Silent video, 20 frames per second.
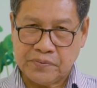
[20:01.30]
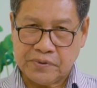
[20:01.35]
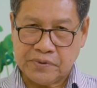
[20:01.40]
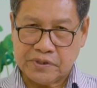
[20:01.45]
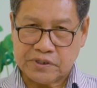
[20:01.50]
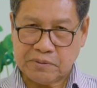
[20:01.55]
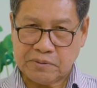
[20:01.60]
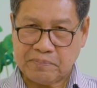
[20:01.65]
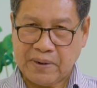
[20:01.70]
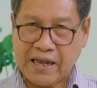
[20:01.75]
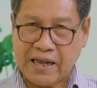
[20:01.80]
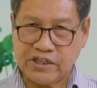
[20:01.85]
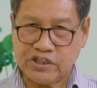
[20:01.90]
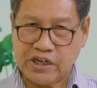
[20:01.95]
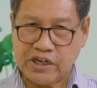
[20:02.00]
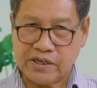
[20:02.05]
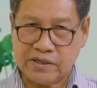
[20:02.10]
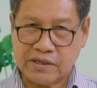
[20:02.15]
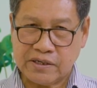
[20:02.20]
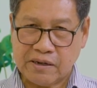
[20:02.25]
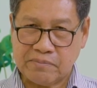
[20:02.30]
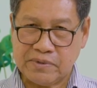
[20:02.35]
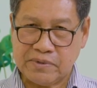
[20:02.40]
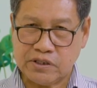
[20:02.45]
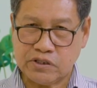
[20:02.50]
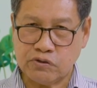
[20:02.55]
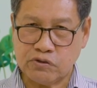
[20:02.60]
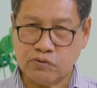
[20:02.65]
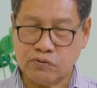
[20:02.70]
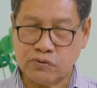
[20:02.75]
supply chain, that
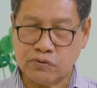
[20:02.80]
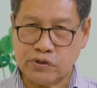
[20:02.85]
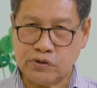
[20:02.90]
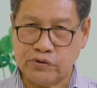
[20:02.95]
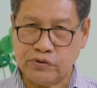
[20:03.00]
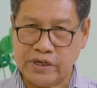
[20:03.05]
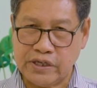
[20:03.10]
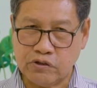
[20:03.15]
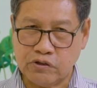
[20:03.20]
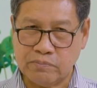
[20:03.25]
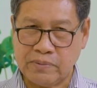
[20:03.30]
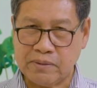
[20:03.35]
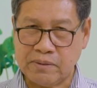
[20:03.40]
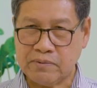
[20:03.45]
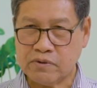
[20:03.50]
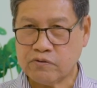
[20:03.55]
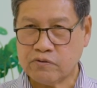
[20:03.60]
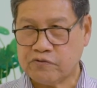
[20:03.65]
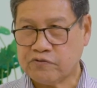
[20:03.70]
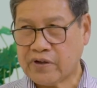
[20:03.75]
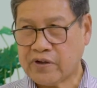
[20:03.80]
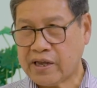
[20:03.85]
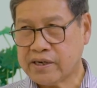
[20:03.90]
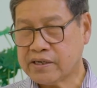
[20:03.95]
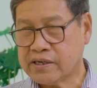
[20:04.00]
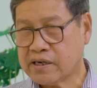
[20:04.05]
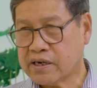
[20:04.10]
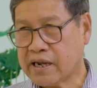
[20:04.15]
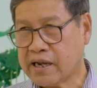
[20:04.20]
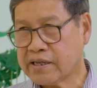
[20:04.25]
means you need to be able to
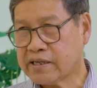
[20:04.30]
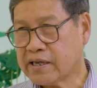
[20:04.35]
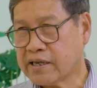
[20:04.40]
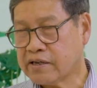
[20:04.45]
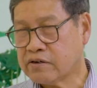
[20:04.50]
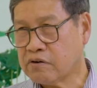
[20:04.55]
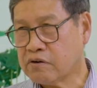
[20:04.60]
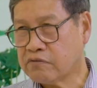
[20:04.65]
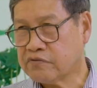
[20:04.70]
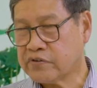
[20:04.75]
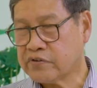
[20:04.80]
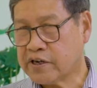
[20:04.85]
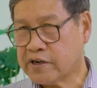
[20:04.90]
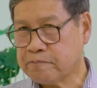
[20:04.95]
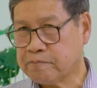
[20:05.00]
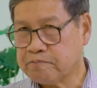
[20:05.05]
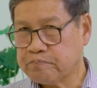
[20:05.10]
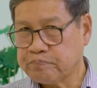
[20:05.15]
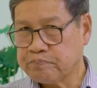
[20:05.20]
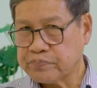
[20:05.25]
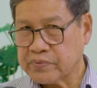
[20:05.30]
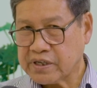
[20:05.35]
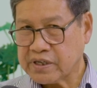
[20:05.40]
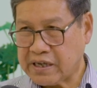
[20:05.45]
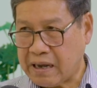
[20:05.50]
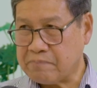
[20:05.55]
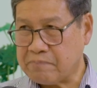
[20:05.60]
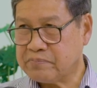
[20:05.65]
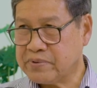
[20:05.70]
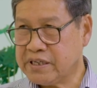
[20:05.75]
find the right kind of
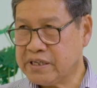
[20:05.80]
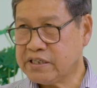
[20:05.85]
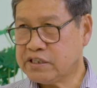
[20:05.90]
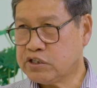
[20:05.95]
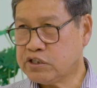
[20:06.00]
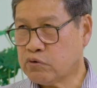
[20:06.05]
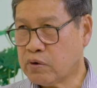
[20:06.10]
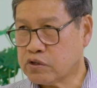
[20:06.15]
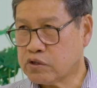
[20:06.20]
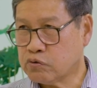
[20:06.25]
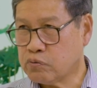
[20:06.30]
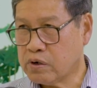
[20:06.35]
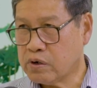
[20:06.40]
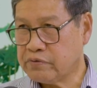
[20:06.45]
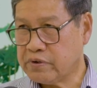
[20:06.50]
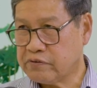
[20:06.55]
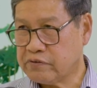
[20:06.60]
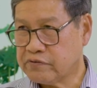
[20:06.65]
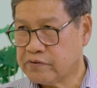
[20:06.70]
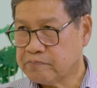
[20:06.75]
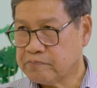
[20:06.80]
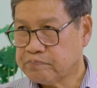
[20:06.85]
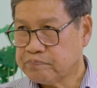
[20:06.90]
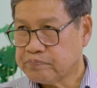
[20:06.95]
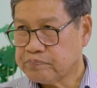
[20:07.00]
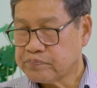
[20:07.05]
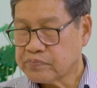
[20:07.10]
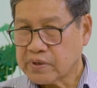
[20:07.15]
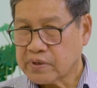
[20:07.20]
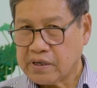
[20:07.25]
companies you want to work with.
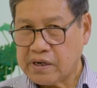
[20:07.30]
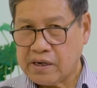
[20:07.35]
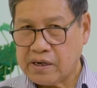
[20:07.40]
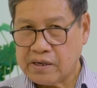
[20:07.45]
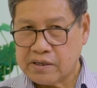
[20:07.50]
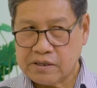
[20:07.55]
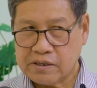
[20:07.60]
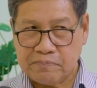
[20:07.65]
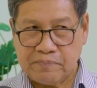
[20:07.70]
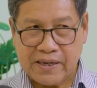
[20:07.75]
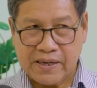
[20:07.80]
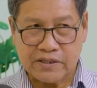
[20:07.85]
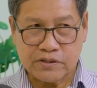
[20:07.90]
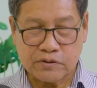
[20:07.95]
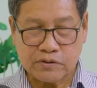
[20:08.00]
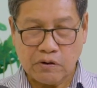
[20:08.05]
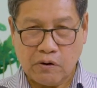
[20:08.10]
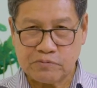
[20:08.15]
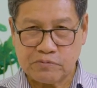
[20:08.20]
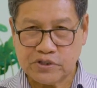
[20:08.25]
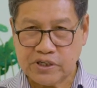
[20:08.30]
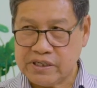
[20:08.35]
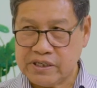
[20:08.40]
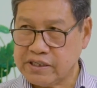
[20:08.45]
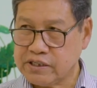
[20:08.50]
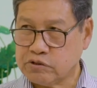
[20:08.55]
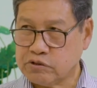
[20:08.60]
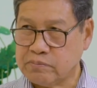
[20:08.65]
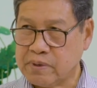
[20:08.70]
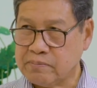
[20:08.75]
The best option
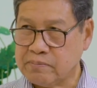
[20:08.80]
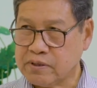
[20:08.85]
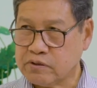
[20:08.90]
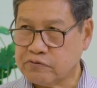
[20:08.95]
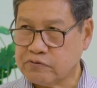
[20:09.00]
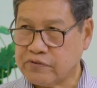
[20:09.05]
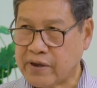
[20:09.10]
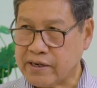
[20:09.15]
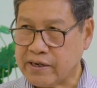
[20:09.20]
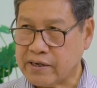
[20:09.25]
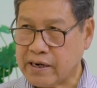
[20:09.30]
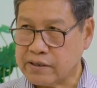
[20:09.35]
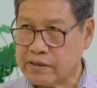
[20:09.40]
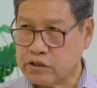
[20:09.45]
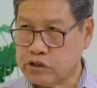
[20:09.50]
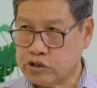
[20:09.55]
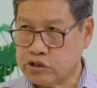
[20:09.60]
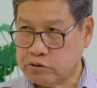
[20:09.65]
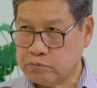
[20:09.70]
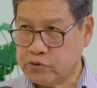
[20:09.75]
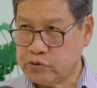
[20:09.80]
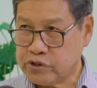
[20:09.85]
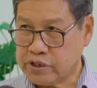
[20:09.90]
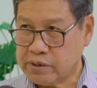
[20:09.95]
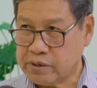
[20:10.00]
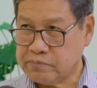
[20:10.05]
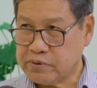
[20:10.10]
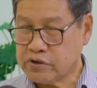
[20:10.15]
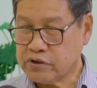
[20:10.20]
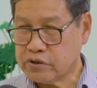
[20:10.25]
is to be able to find right
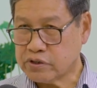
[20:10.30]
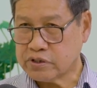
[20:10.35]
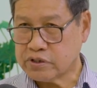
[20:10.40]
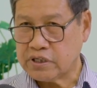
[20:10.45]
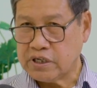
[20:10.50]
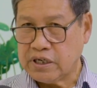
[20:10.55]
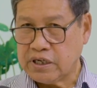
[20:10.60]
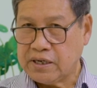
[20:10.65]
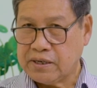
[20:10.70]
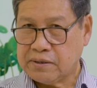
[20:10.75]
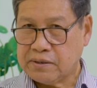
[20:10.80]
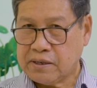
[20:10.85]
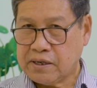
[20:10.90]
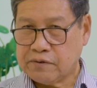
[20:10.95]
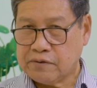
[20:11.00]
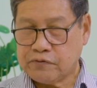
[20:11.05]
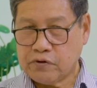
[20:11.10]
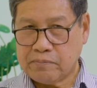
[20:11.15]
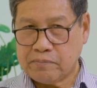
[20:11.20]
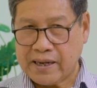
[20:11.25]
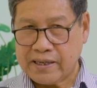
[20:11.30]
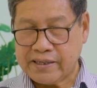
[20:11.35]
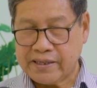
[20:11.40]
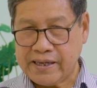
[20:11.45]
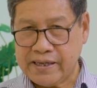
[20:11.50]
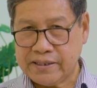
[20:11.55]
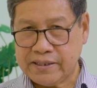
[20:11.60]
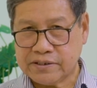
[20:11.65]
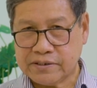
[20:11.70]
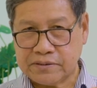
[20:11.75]
distributor, because for my
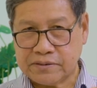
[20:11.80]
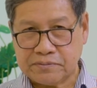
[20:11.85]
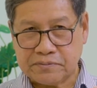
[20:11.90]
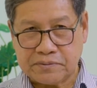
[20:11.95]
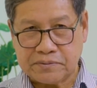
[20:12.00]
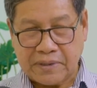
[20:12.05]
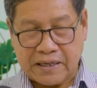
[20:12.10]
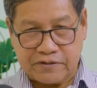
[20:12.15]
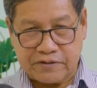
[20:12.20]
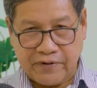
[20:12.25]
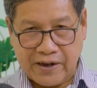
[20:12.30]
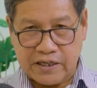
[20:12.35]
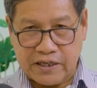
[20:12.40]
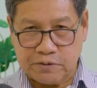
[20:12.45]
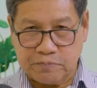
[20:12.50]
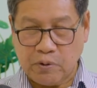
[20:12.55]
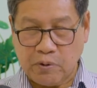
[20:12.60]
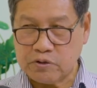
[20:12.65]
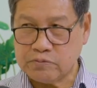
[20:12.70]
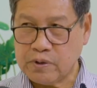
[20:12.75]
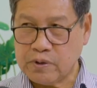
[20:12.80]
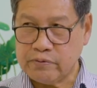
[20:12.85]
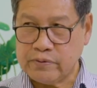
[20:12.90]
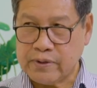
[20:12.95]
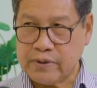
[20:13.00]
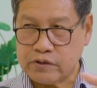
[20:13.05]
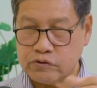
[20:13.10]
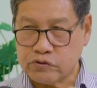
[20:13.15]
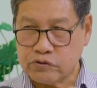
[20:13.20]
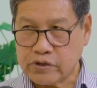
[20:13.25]
case, as far as possible, we
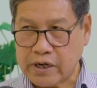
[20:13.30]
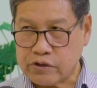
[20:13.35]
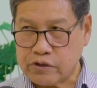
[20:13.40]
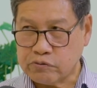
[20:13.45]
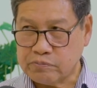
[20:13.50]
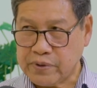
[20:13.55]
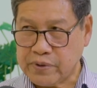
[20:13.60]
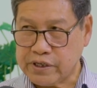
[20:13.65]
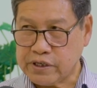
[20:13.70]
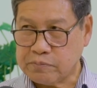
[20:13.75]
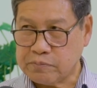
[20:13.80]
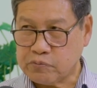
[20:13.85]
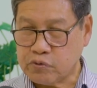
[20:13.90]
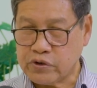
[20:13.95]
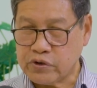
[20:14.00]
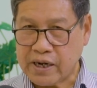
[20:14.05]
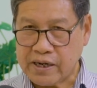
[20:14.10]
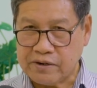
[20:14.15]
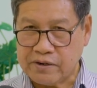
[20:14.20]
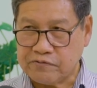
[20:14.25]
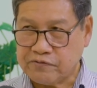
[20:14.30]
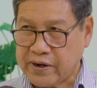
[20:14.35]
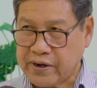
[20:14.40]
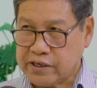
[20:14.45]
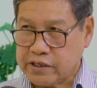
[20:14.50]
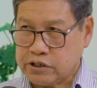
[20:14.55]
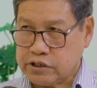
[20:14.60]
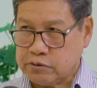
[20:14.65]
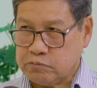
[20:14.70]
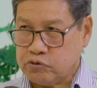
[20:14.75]
want to try to bring the product and find
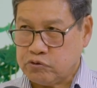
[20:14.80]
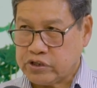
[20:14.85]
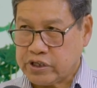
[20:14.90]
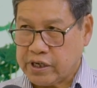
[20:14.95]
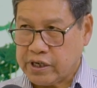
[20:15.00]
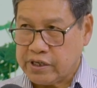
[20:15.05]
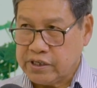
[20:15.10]
distributor.